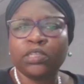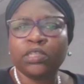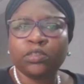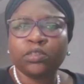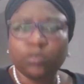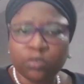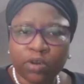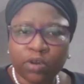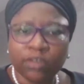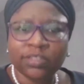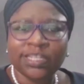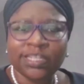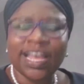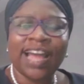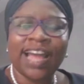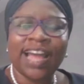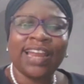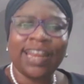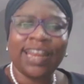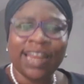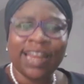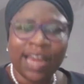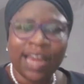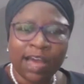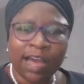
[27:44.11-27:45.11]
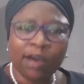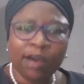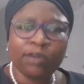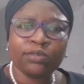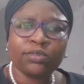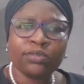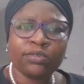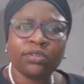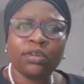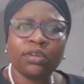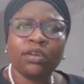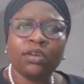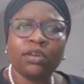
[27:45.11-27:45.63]
The trust
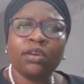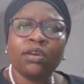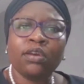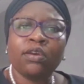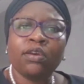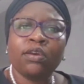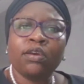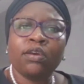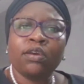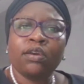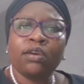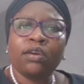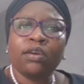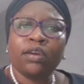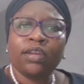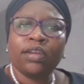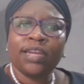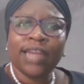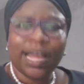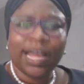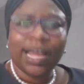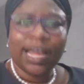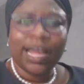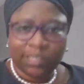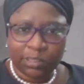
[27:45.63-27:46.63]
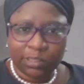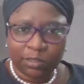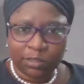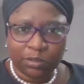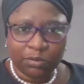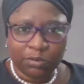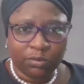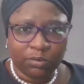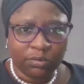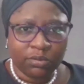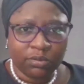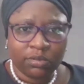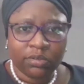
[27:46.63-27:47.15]
allows
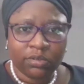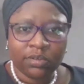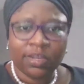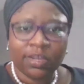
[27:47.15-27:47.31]
latitude